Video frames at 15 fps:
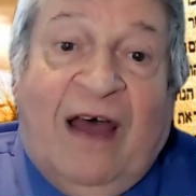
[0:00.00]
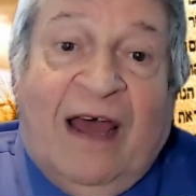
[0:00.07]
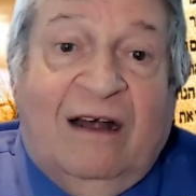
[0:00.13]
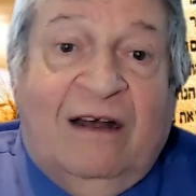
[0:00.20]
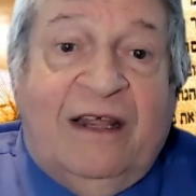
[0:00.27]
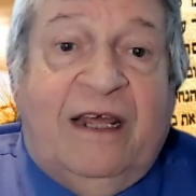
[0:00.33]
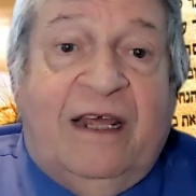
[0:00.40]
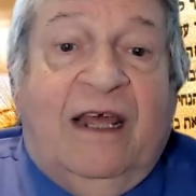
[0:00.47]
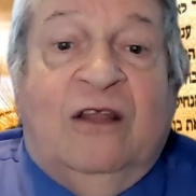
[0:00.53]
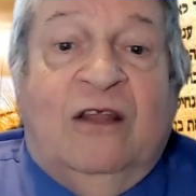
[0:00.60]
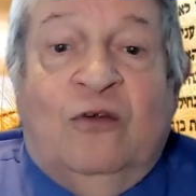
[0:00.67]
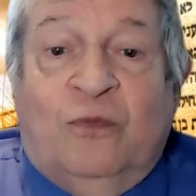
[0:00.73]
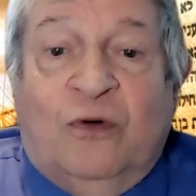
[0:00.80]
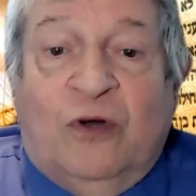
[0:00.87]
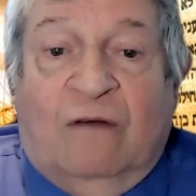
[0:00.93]
Finally,
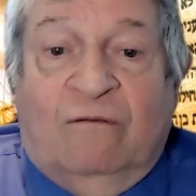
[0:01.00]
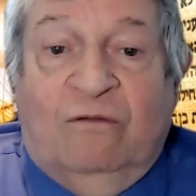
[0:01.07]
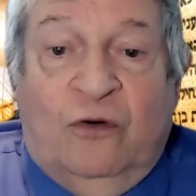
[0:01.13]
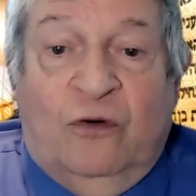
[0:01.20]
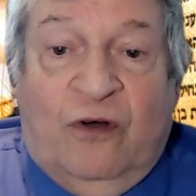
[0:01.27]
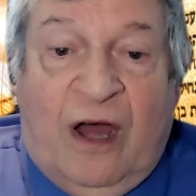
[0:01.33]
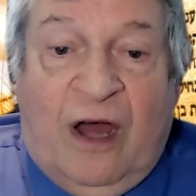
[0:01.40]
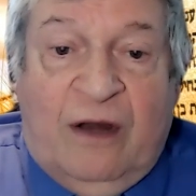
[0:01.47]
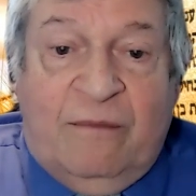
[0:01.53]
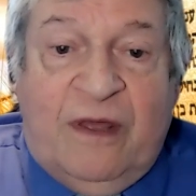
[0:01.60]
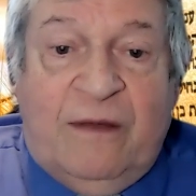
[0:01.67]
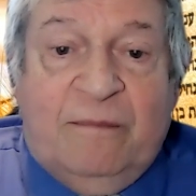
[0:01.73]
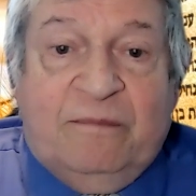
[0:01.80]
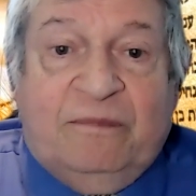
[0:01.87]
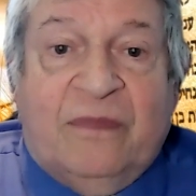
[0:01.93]
in the book of
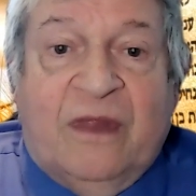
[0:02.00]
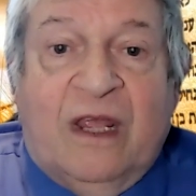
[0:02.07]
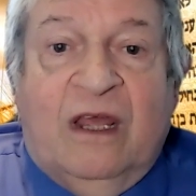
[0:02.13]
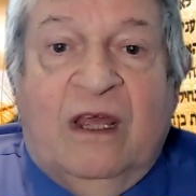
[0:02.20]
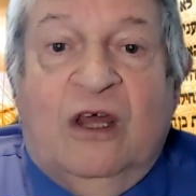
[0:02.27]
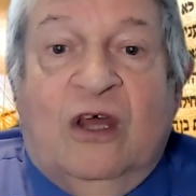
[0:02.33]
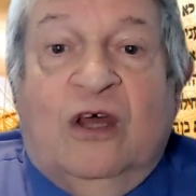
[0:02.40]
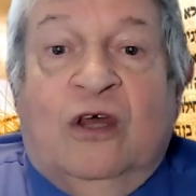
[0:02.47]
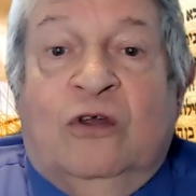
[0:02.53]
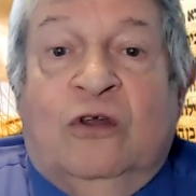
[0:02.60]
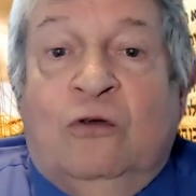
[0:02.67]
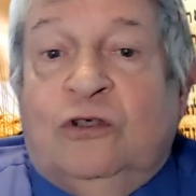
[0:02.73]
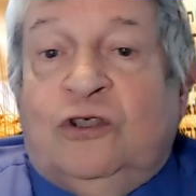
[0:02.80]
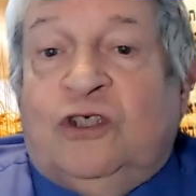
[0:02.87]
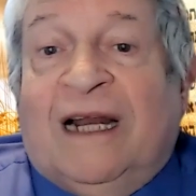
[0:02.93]
Deuteronomy,
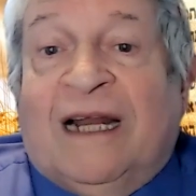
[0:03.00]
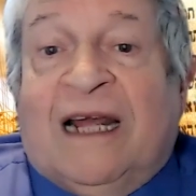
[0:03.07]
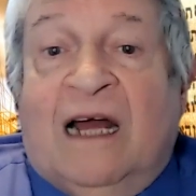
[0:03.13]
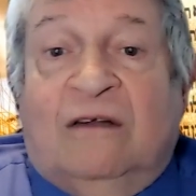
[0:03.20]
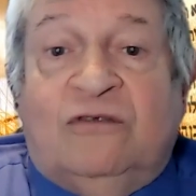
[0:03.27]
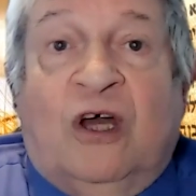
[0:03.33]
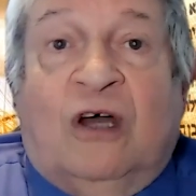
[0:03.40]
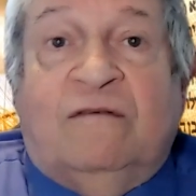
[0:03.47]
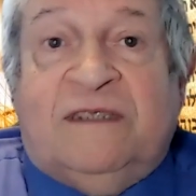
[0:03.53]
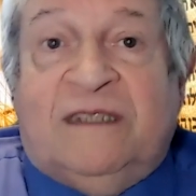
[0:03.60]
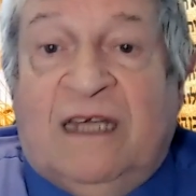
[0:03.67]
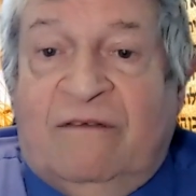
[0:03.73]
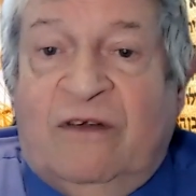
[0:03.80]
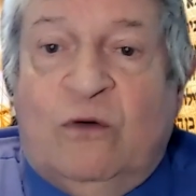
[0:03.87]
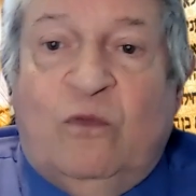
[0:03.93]
you shall count off
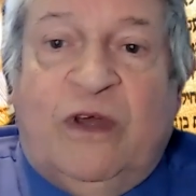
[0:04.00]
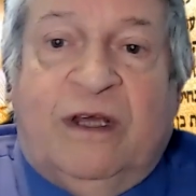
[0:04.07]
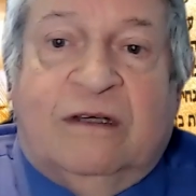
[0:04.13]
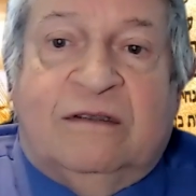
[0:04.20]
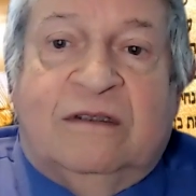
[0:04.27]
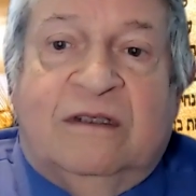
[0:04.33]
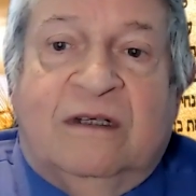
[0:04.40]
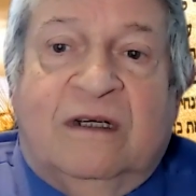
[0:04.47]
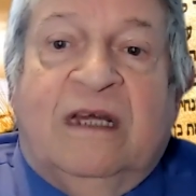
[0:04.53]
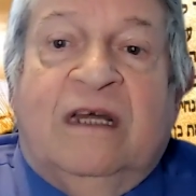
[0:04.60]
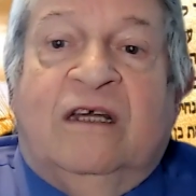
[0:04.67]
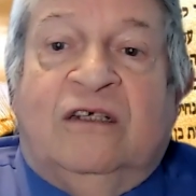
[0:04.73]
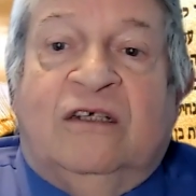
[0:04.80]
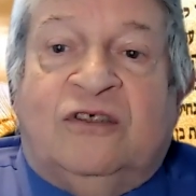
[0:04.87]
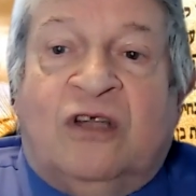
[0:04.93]
seven weeks.
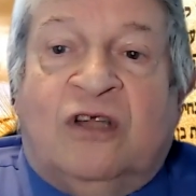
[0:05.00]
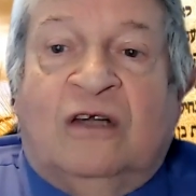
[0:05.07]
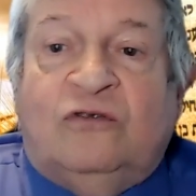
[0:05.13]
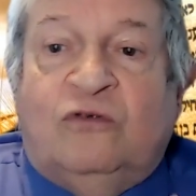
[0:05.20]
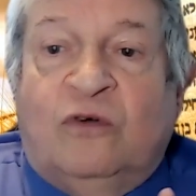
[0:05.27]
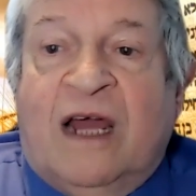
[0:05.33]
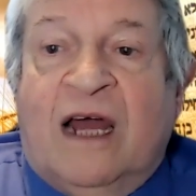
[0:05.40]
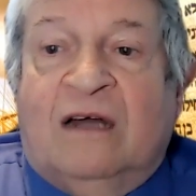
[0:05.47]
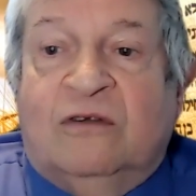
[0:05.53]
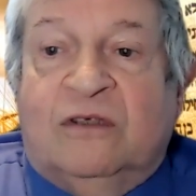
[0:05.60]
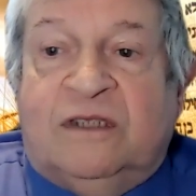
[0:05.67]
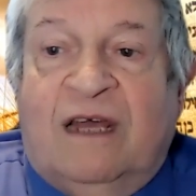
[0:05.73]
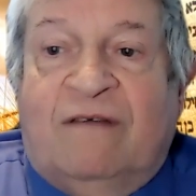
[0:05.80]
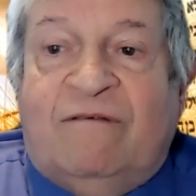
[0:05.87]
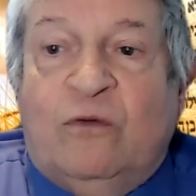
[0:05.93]
Start to count
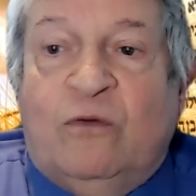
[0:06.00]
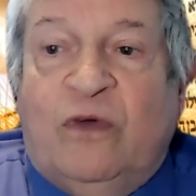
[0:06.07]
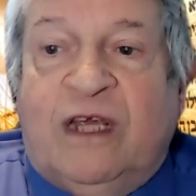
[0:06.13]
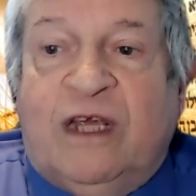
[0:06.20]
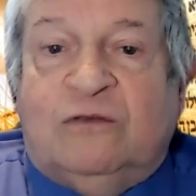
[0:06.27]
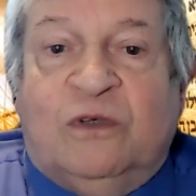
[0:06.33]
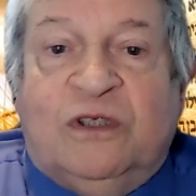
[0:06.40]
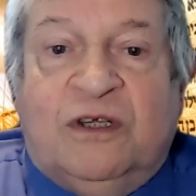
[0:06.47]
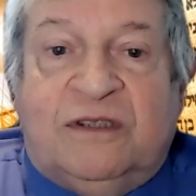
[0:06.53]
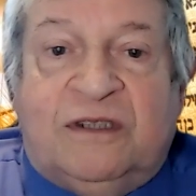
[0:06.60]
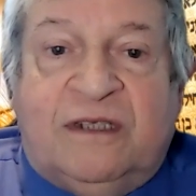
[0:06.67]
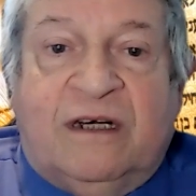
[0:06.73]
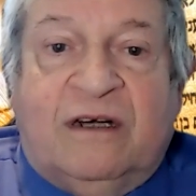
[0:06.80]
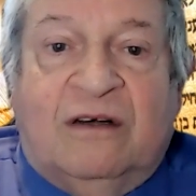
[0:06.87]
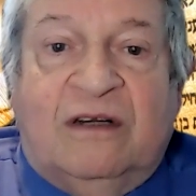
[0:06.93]
the seven weeks when the
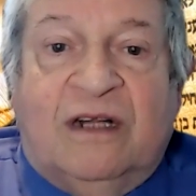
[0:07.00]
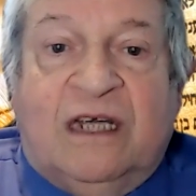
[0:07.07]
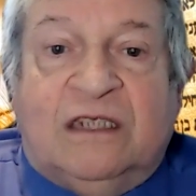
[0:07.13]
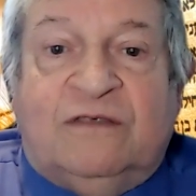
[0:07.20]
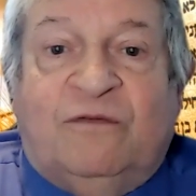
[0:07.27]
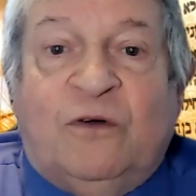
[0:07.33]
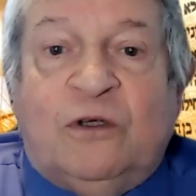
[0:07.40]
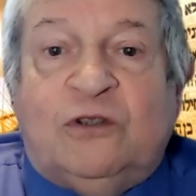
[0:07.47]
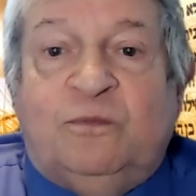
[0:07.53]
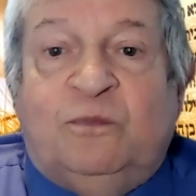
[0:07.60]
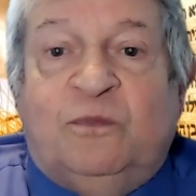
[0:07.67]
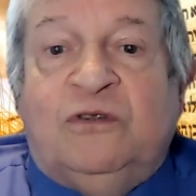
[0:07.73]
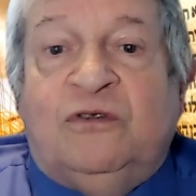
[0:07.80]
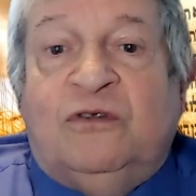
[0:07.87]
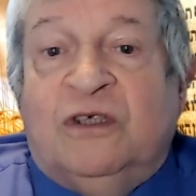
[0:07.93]
sickle is
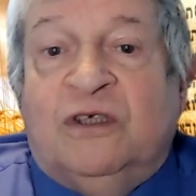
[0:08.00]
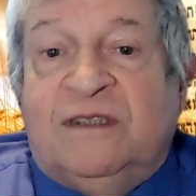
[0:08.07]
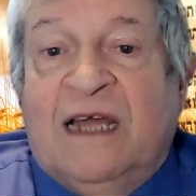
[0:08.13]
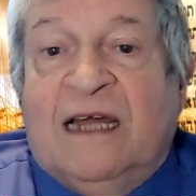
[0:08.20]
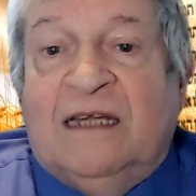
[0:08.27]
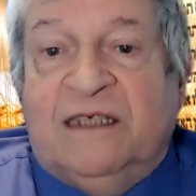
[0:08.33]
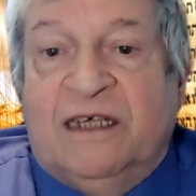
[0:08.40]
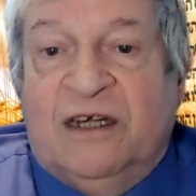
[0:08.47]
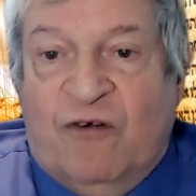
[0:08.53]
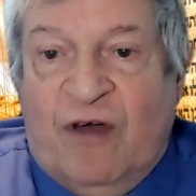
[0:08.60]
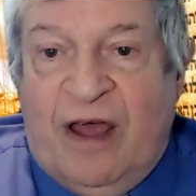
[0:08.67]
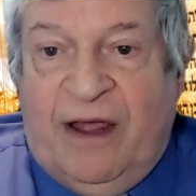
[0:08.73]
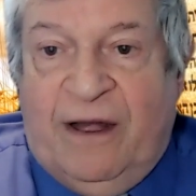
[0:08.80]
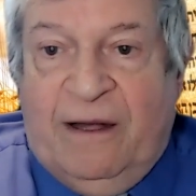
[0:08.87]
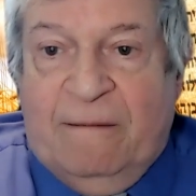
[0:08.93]
first put to the standing
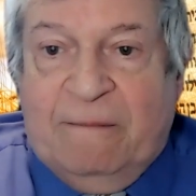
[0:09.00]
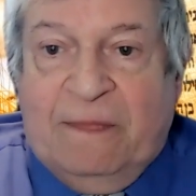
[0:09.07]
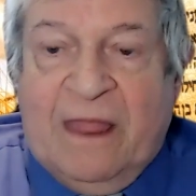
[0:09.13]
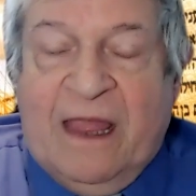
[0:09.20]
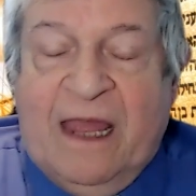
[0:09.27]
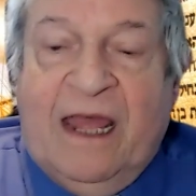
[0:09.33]
grain.